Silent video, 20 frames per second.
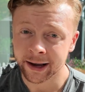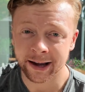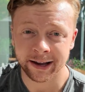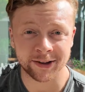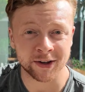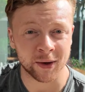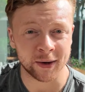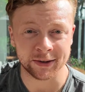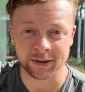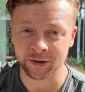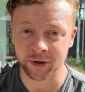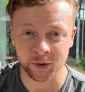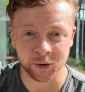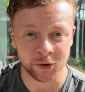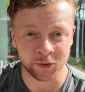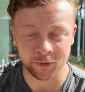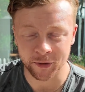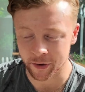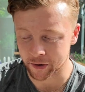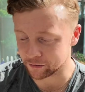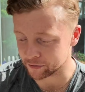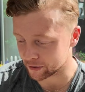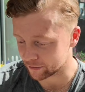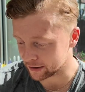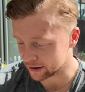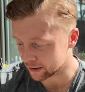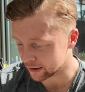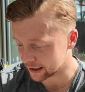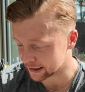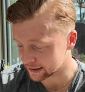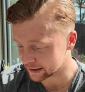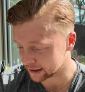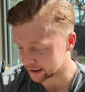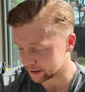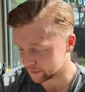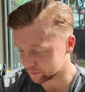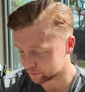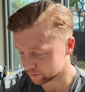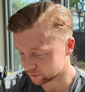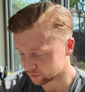is going to do you very, very nicely.